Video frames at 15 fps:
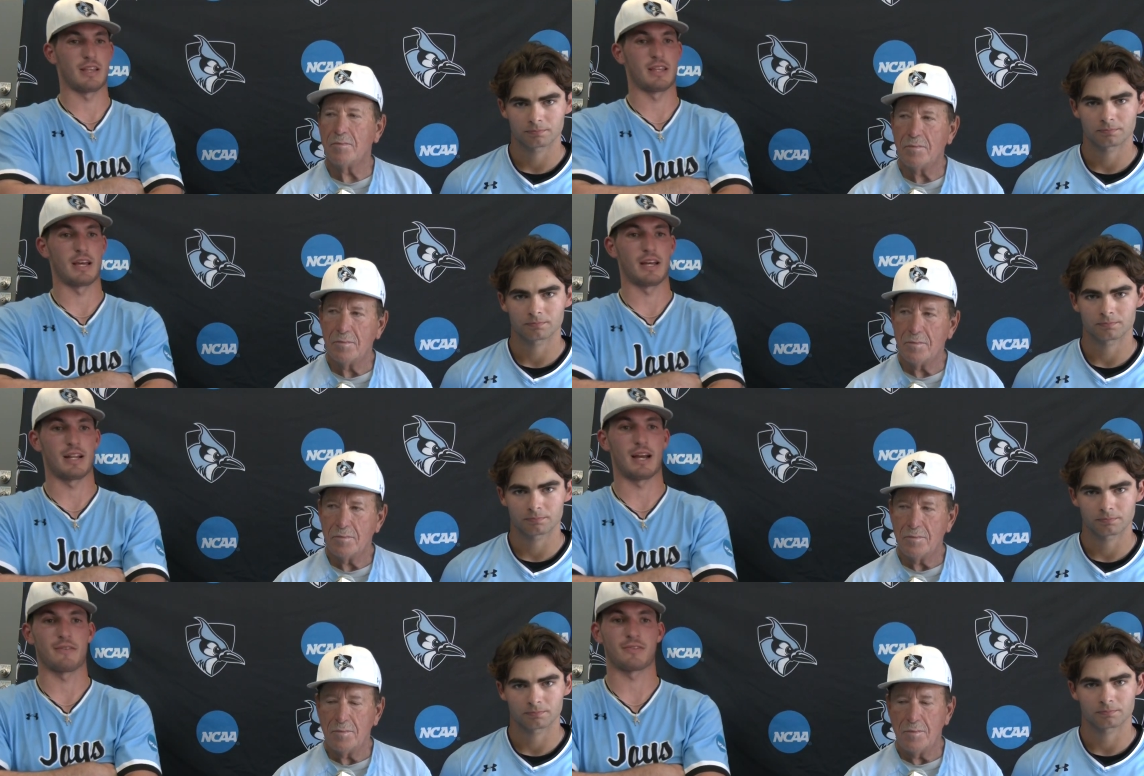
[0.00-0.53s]
Speaker 1: And
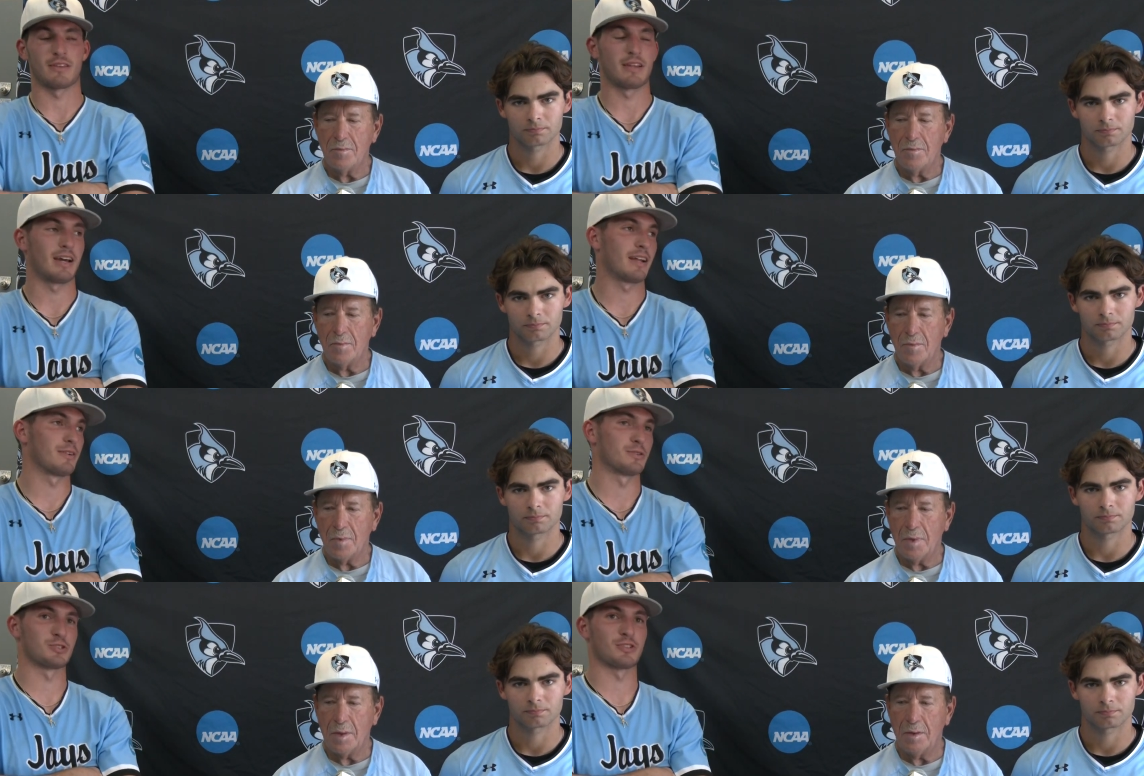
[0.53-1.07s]
then after
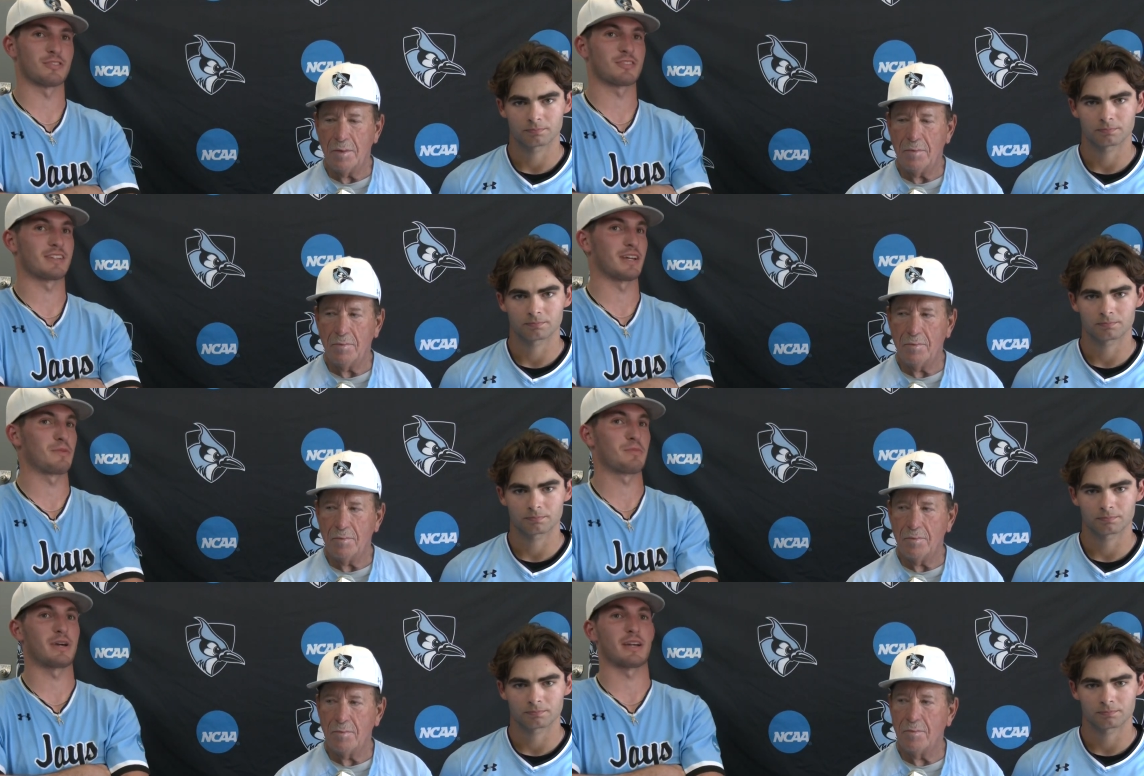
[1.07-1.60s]
that, it was just
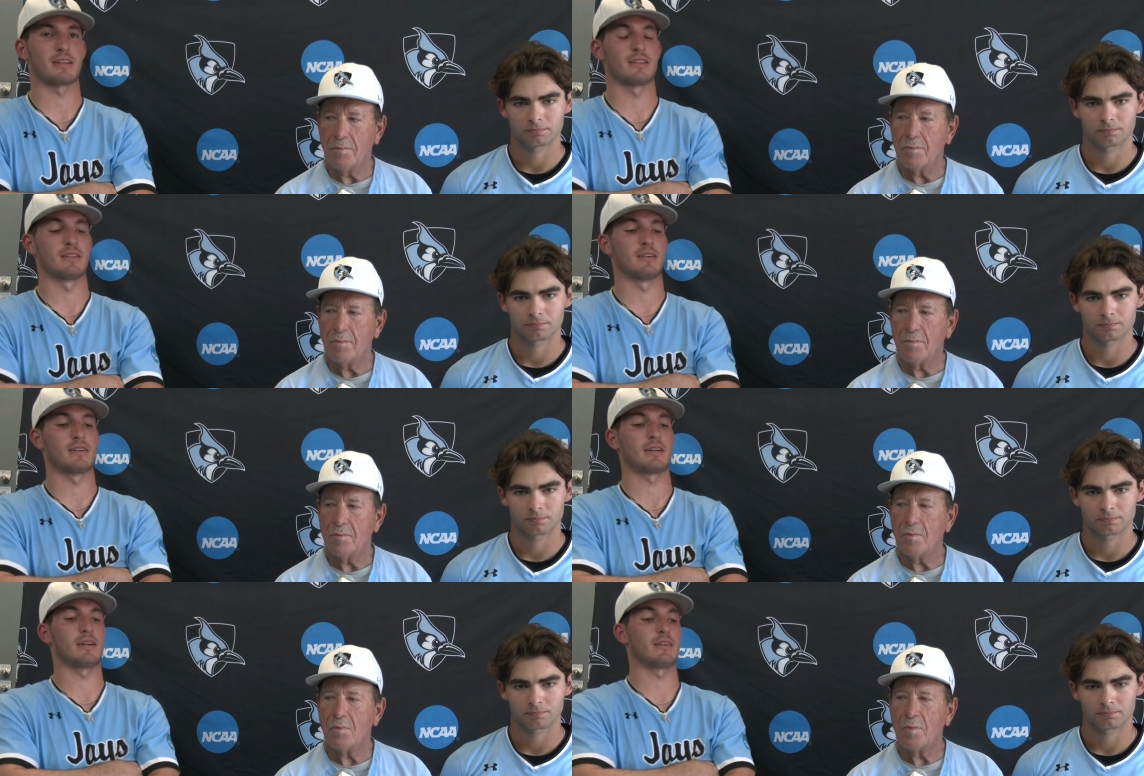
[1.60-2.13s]
getting back in the
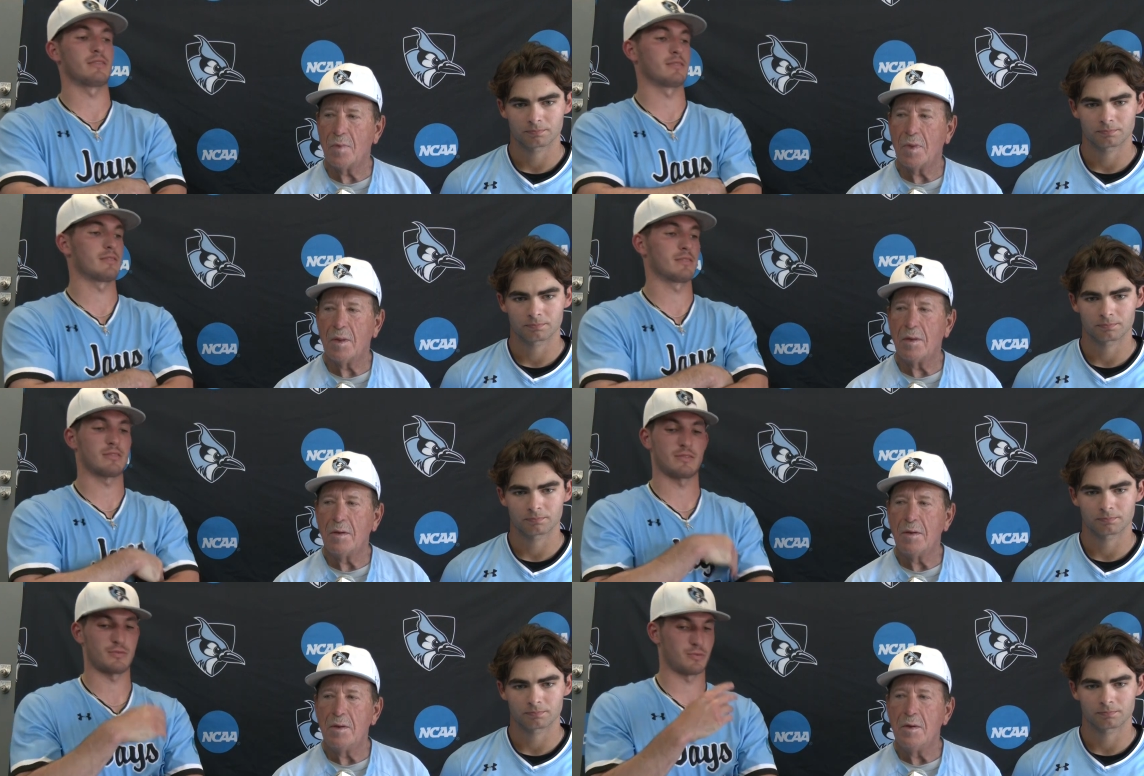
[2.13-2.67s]
dugout,
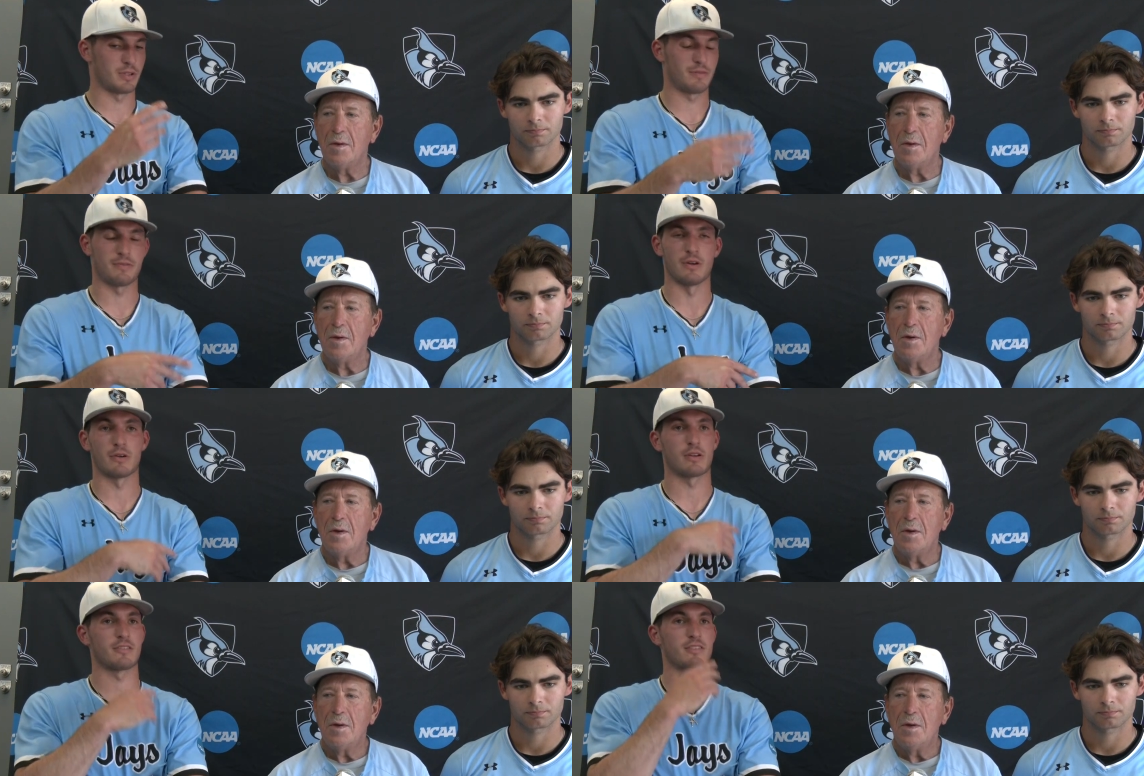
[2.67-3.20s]

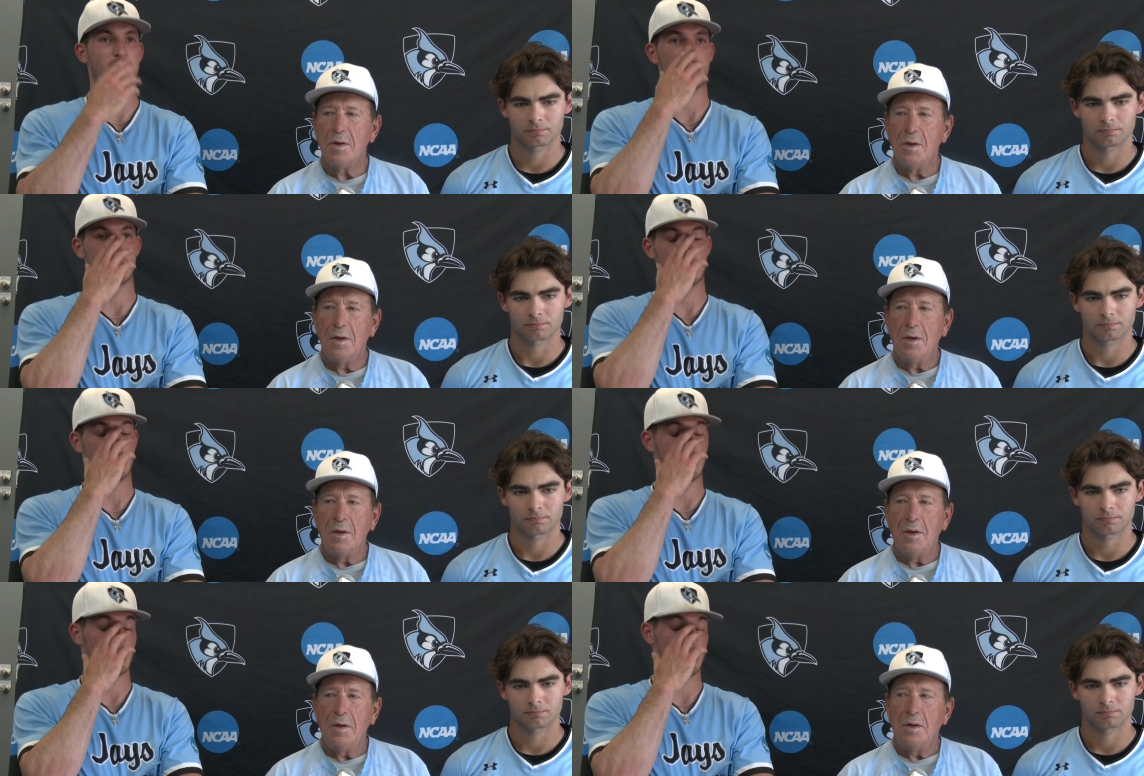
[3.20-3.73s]
refocusing,
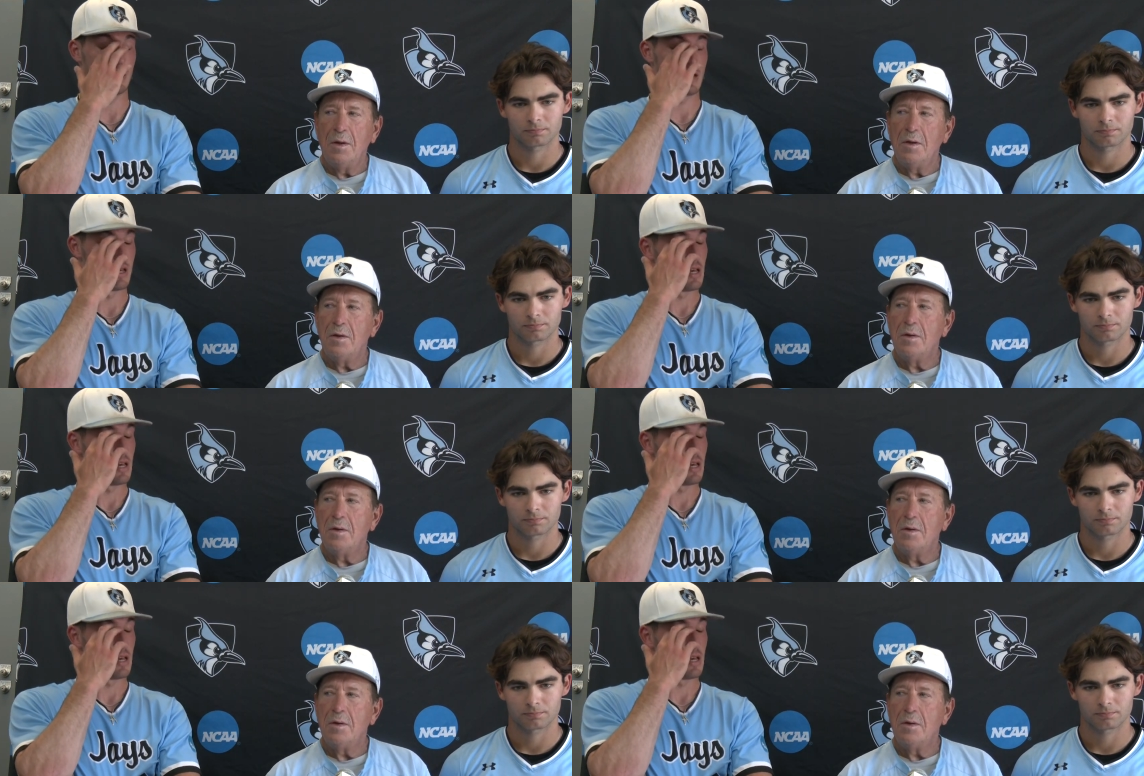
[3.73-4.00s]
and then